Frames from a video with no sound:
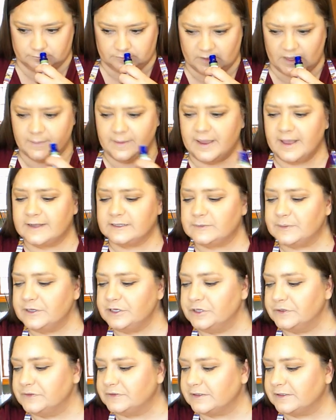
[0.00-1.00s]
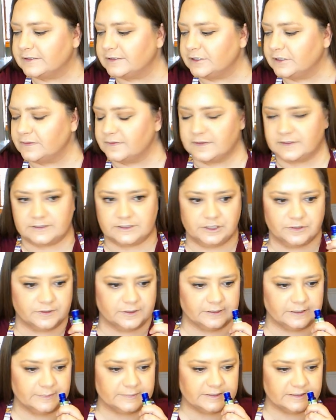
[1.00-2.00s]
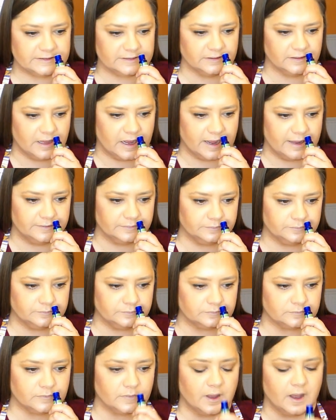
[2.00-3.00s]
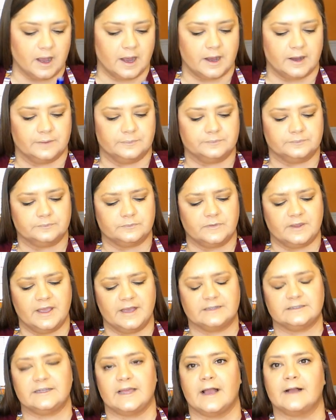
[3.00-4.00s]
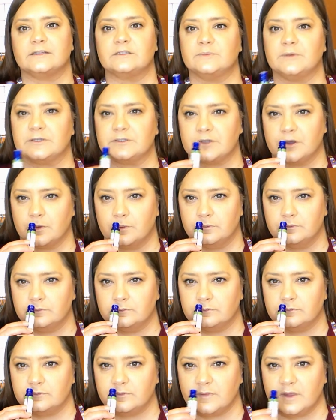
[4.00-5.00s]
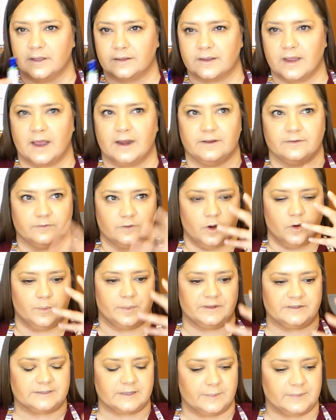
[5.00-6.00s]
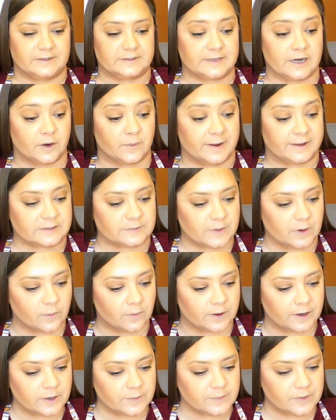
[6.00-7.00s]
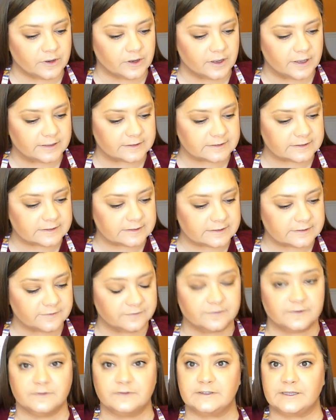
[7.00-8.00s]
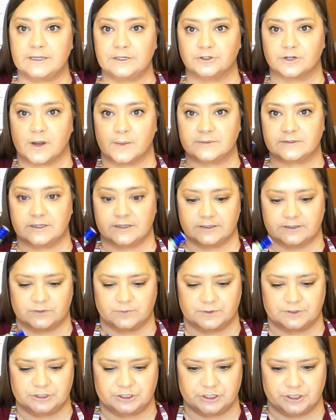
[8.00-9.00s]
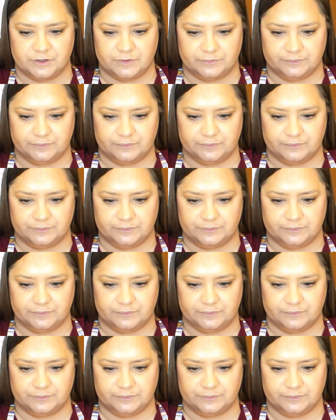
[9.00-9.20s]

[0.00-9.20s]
And my husband uses this eucalyptus a lot. He has asthma, so it kind of opens up his airways. But we're going to put 15 drops of this one too.